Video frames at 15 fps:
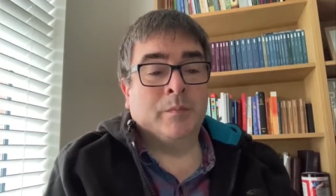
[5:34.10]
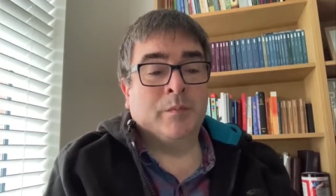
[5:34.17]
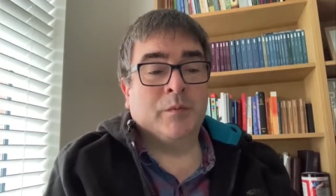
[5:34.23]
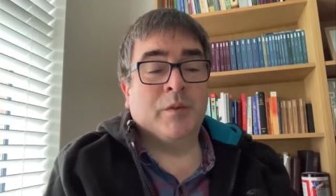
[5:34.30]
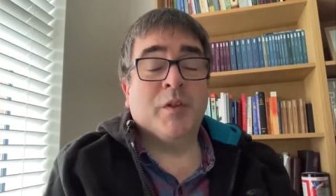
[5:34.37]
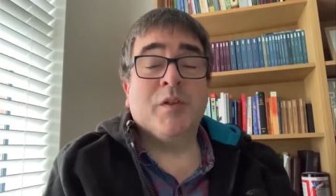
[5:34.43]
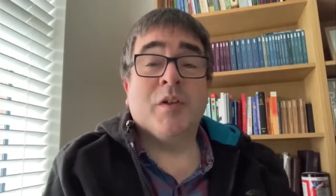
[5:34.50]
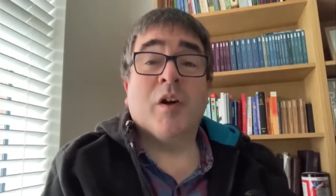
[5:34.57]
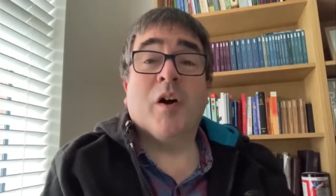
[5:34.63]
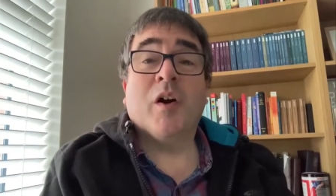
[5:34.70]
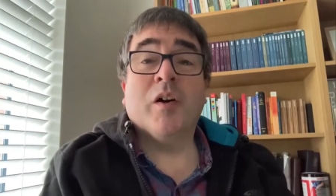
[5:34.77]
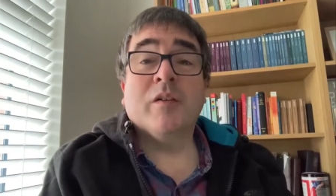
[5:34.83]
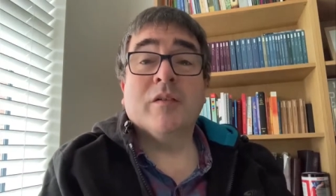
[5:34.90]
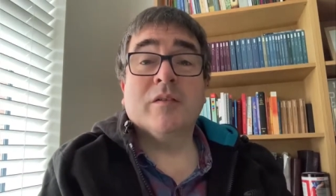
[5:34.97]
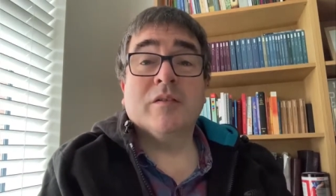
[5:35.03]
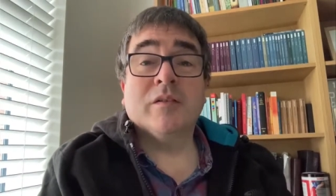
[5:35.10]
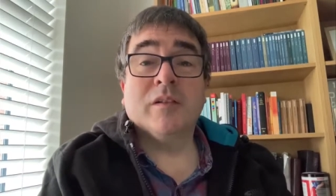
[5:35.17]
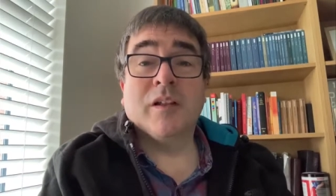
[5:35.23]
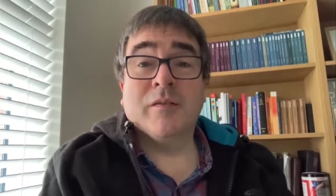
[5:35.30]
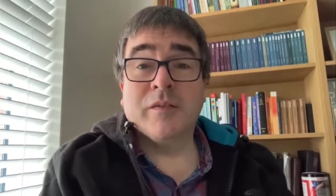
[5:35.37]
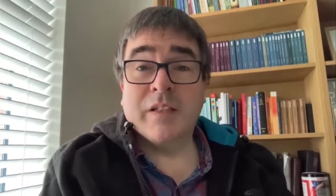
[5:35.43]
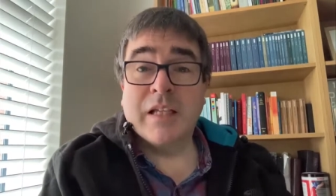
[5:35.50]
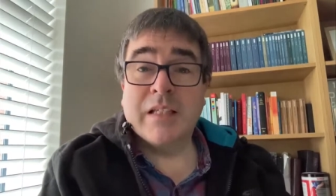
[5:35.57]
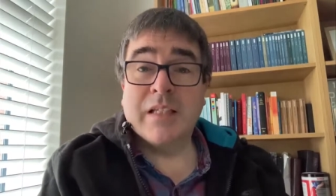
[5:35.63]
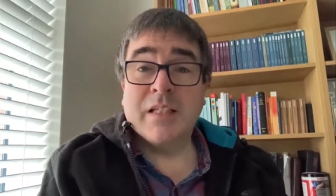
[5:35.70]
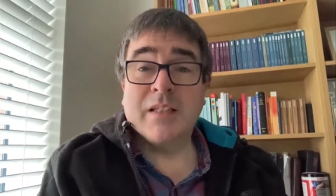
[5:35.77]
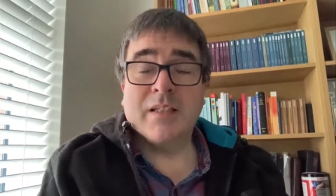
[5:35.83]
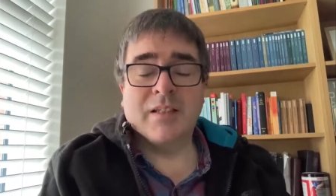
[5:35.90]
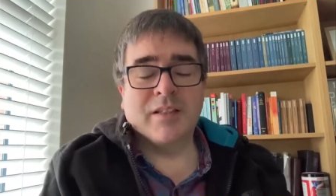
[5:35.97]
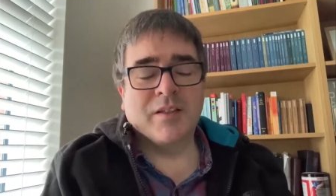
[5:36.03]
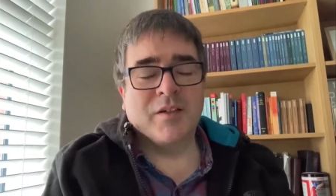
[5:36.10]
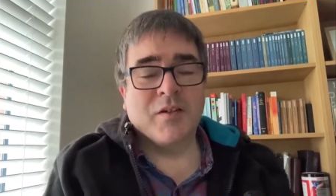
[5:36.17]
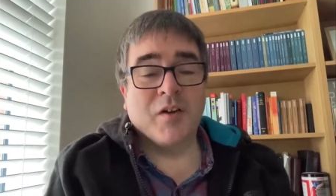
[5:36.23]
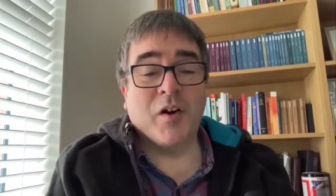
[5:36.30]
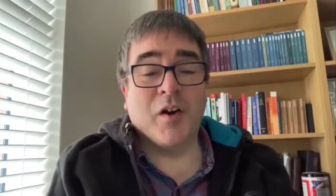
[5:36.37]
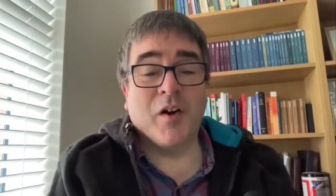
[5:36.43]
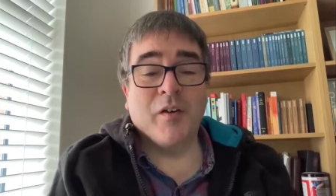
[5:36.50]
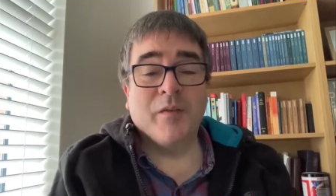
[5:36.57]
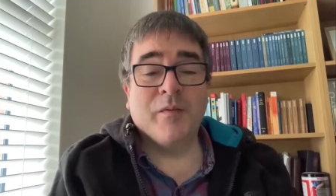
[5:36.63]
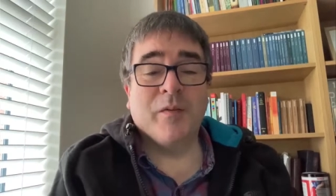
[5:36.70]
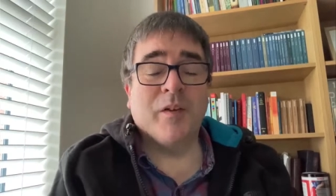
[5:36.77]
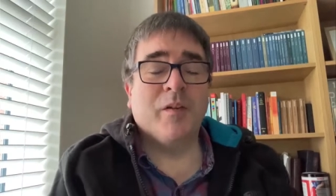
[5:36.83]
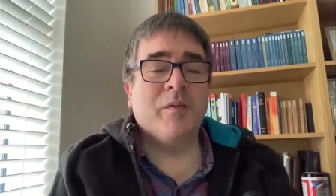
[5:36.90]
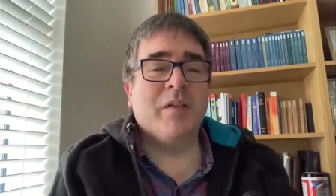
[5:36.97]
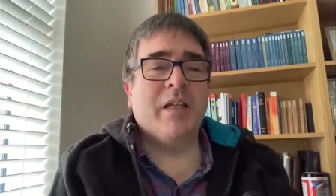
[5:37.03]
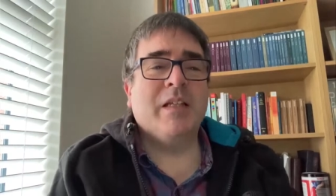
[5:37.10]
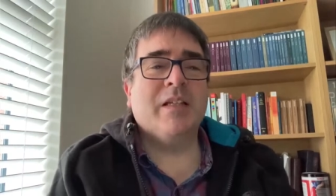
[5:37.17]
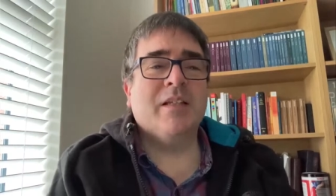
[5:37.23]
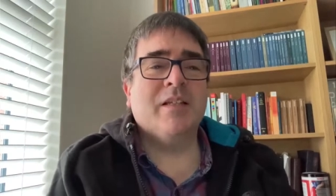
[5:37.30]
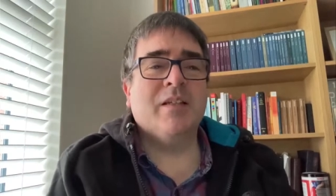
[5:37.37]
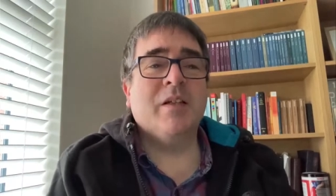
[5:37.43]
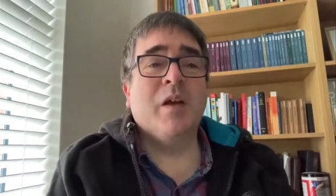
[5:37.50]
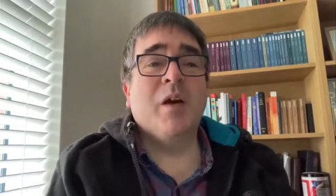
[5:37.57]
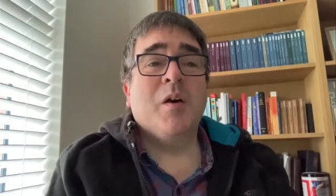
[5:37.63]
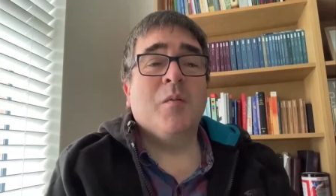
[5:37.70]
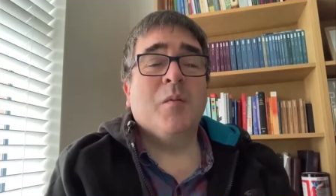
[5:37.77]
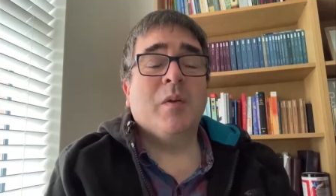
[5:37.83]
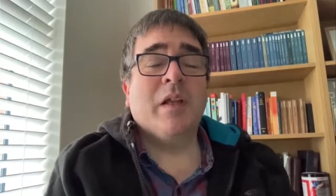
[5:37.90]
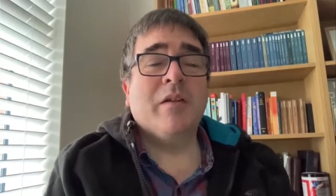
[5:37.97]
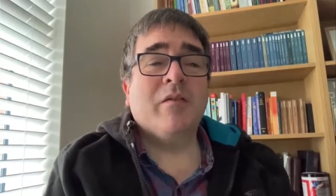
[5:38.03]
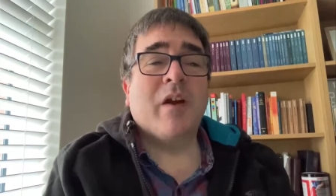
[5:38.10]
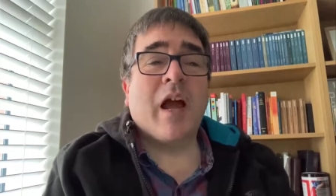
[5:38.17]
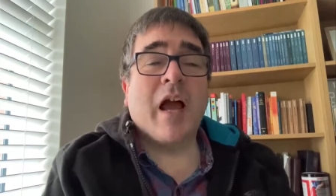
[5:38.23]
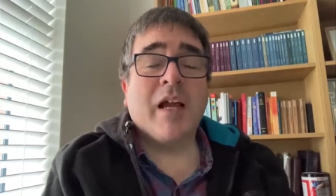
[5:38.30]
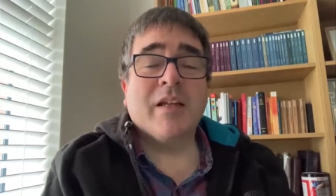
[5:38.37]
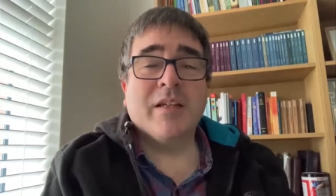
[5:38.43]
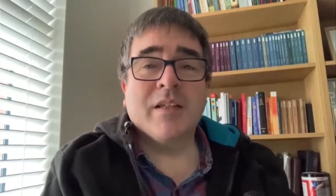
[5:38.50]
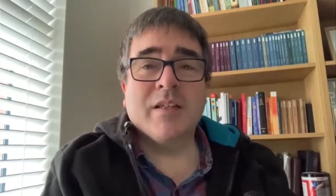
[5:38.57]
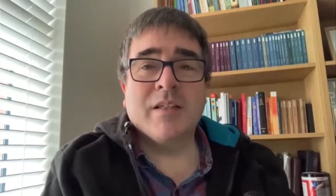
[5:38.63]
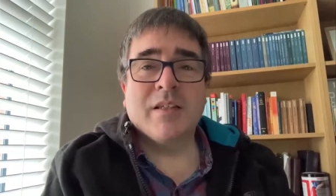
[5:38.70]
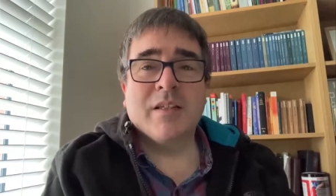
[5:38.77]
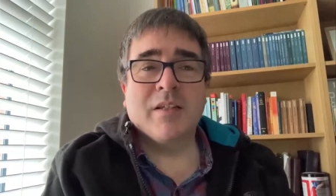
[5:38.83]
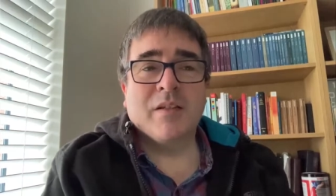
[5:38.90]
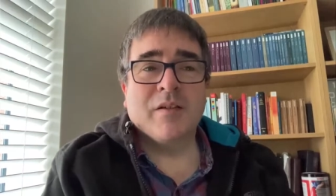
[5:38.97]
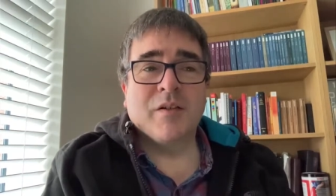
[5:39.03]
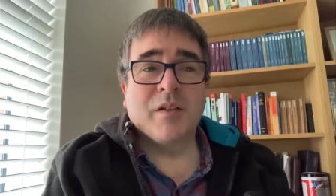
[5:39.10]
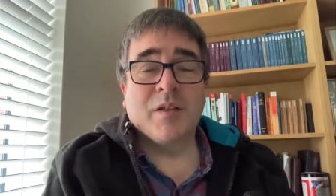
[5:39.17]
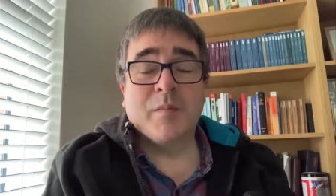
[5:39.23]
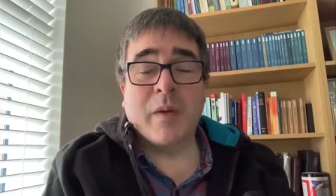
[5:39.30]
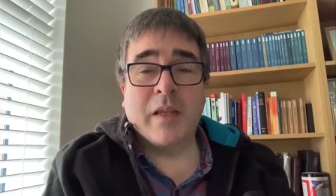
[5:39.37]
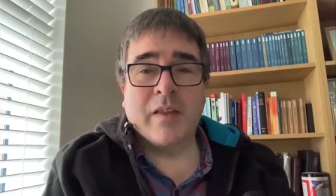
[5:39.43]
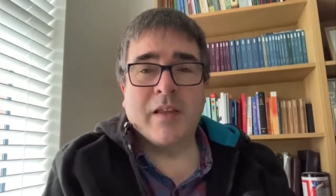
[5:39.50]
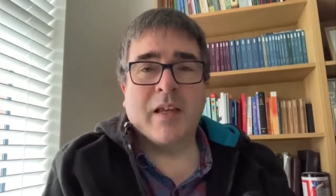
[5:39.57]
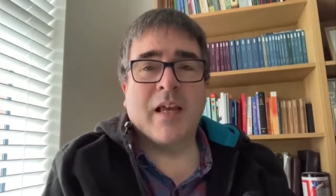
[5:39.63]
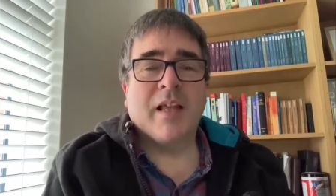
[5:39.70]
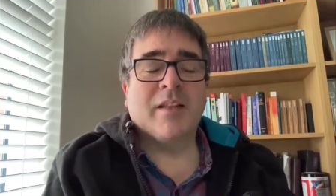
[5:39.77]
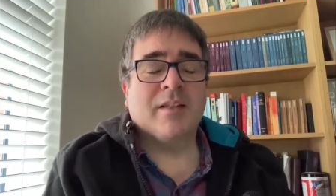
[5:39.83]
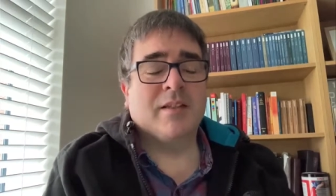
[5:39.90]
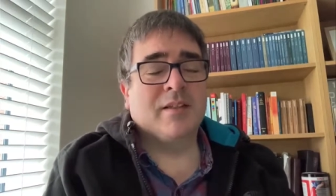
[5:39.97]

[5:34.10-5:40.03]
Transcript: Does your heart love Jesus? Does your heart follow Jesus? Well, then your actions should speak the God.